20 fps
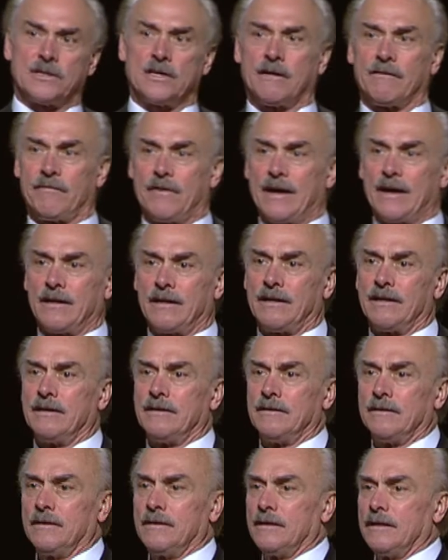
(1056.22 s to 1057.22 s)
of that in
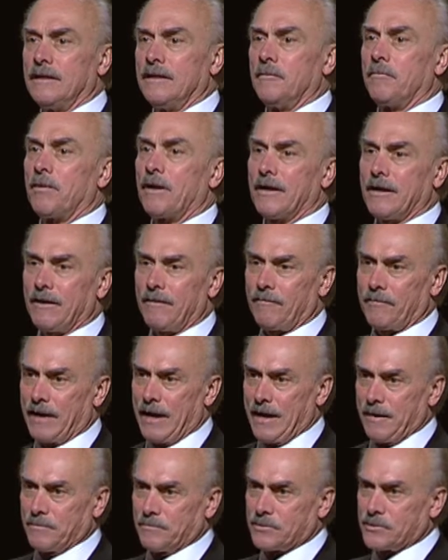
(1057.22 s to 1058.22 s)
the playoff
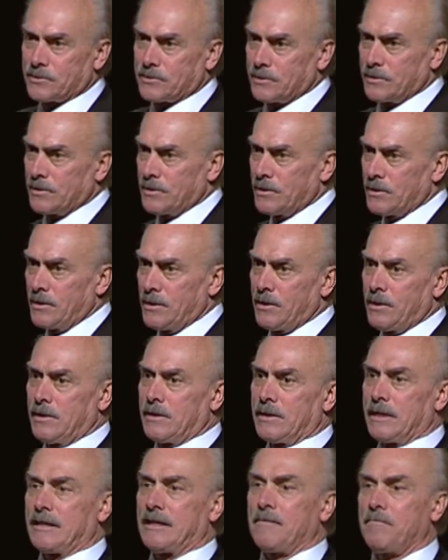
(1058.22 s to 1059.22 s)
games
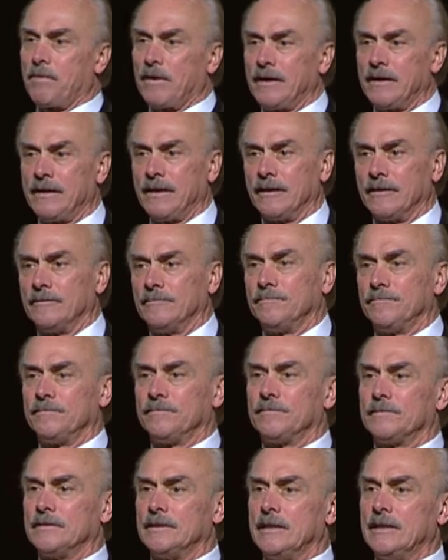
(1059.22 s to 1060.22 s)
that they play in.
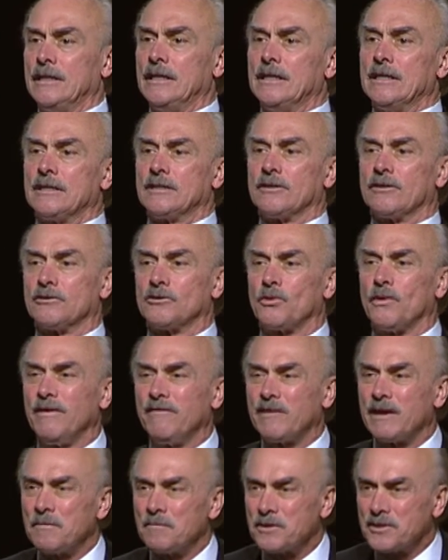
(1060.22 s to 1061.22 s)
So as we've
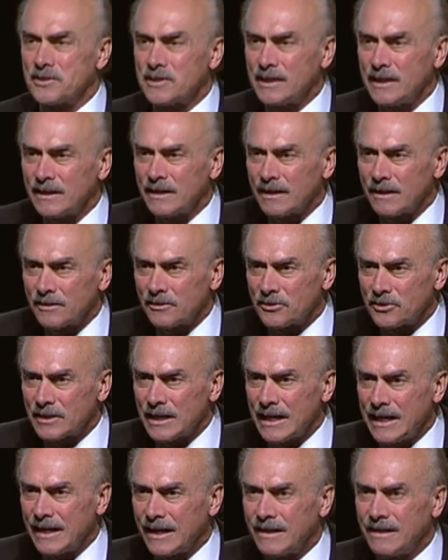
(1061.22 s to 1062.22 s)
come to see and
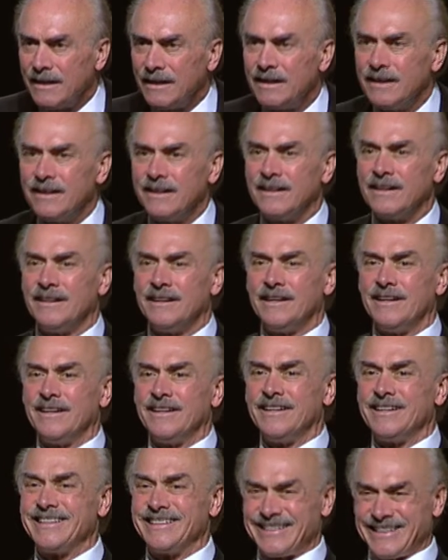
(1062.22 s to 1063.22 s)
understand,
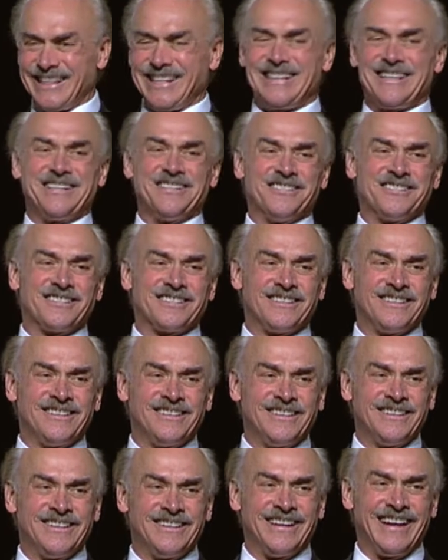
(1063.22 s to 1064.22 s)
things
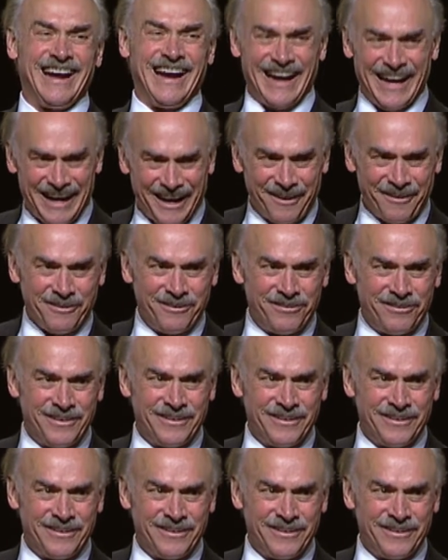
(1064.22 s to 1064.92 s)
have